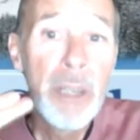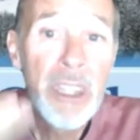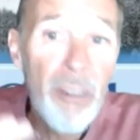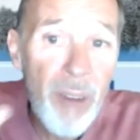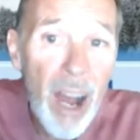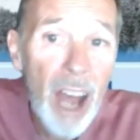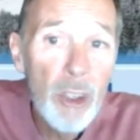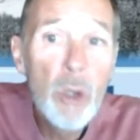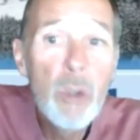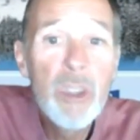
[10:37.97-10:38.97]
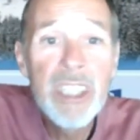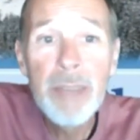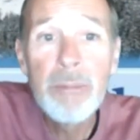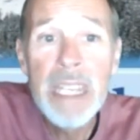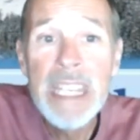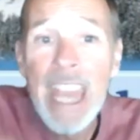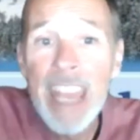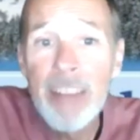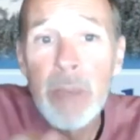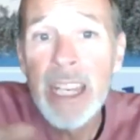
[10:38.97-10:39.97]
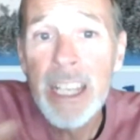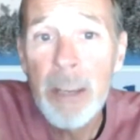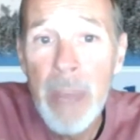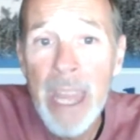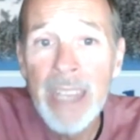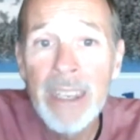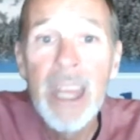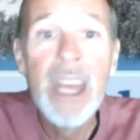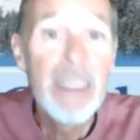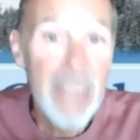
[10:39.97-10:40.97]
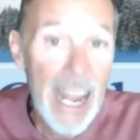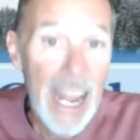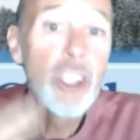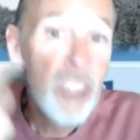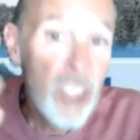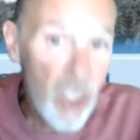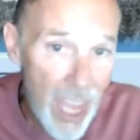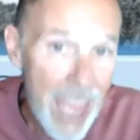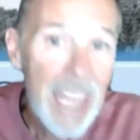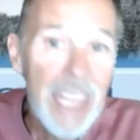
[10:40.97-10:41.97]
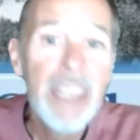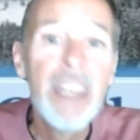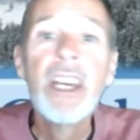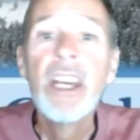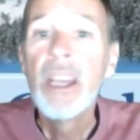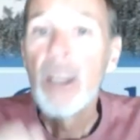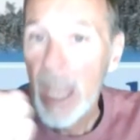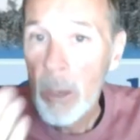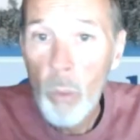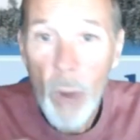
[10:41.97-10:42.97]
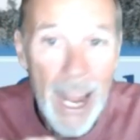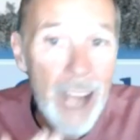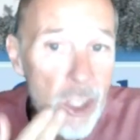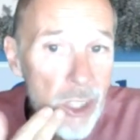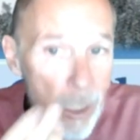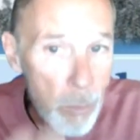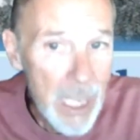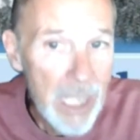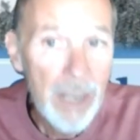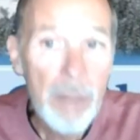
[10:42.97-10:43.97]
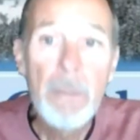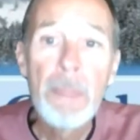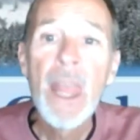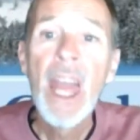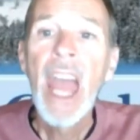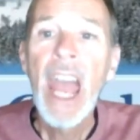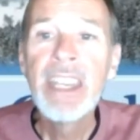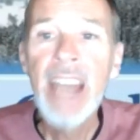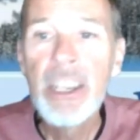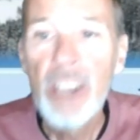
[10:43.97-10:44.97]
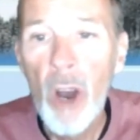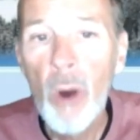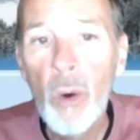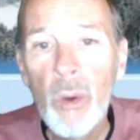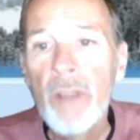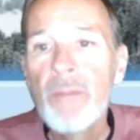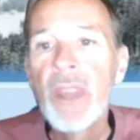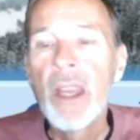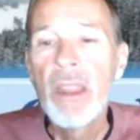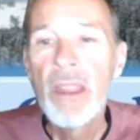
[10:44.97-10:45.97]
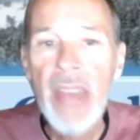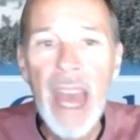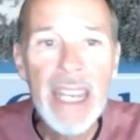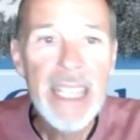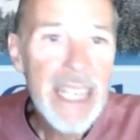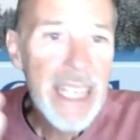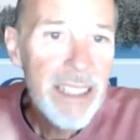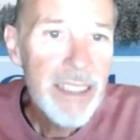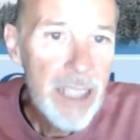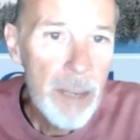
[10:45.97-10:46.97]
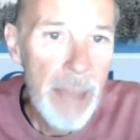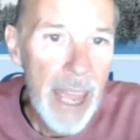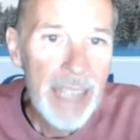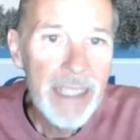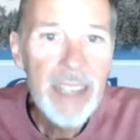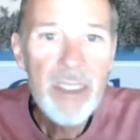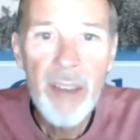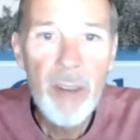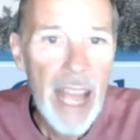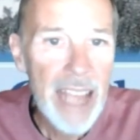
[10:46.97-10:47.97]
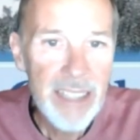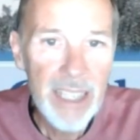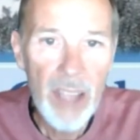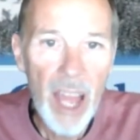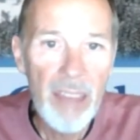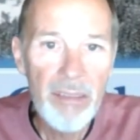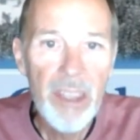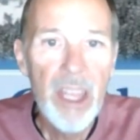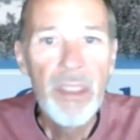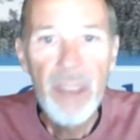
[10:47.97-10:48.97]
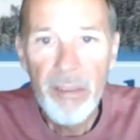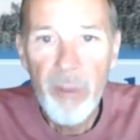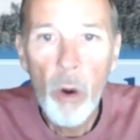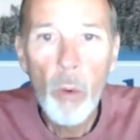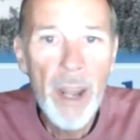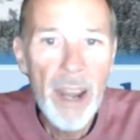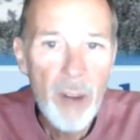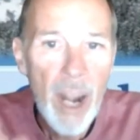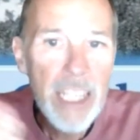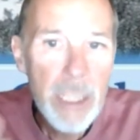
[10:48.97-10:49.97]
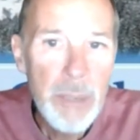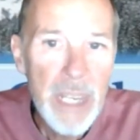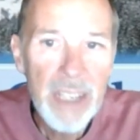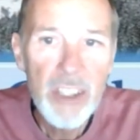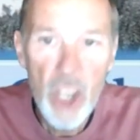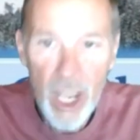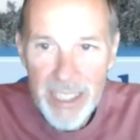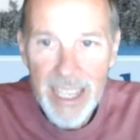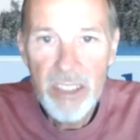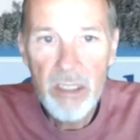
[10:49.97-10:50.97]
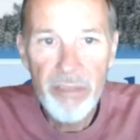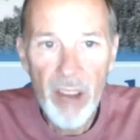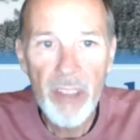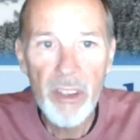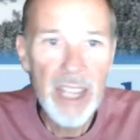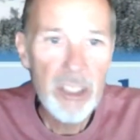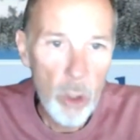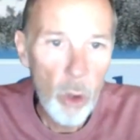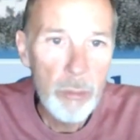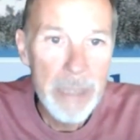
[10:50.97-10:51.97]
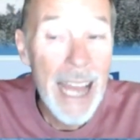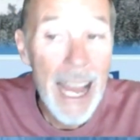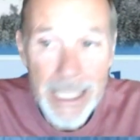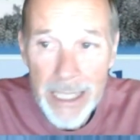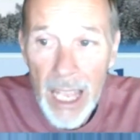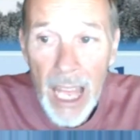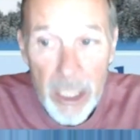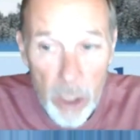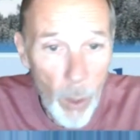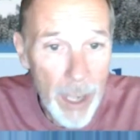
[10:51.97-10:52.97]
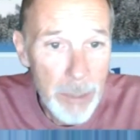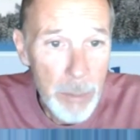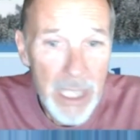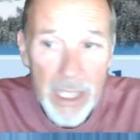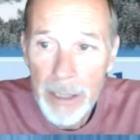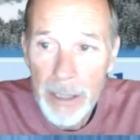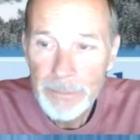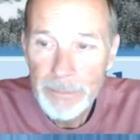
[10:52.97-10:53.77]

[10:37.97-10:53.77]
but the Father who sent me gave me a command that I should say and what I should speak. And I know that his command is everlasting life. Therefore, whatever I speak, just as the Father has told me, I speak.